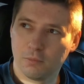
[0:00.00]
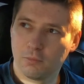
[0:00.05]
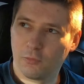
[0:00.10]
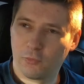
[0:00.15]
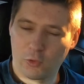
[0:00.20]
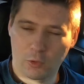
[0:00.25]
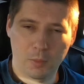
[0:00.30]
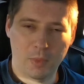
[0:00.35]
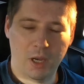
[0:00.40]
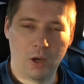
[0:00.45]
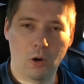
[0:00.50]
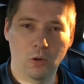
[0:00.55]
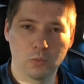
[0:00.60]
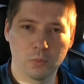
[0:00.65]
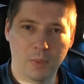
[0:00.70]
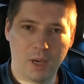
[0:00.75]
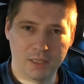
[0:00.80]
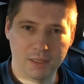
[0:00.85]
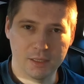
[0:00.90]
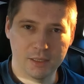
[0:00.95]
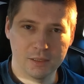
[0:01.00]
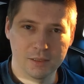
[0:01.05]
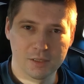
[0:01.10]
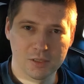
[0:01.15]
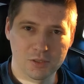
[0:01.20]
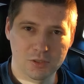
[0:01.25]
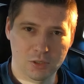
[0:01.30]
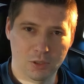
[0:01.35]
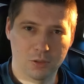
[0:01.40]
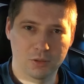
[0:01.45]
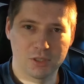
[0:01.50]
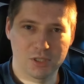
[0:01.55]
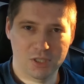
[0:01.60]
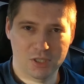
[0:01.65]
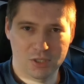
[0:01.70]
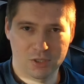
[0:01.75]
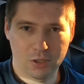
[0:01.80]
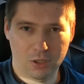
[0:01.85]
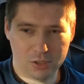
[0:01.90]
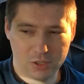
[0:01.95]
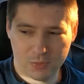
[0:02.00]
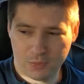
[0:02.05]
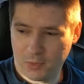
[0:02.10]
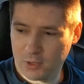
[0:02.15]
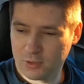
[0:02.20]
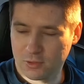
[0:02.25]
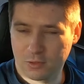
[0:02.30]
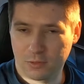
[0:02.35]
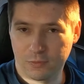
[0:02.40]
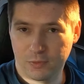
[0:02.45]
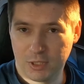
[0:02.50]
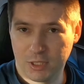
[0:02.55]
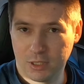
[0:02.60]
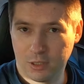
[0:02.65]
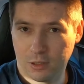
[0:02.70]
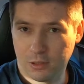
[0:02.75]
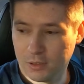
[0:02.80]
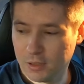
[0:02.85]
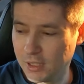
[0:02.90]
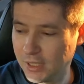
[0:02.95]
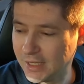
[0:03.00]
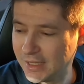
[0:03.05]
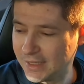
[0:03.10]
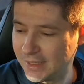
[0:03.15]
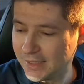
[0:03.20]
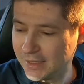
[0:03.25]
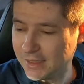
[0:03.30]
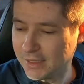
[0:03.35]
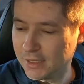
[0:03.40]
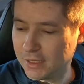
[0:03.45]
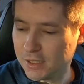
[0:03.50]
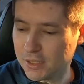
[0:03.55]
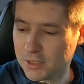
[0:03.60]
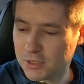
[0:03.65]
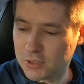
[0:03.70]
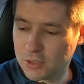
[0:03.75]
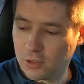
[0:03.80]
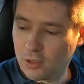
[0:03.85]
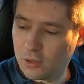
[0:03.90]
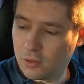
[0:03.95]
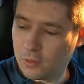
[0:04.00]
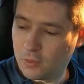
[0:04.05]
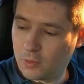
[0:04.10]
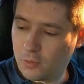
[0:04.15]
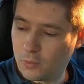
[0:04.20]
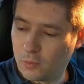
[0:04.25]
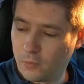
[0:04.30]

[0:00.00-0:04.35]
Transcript: for my own money so this is not sponsored video. So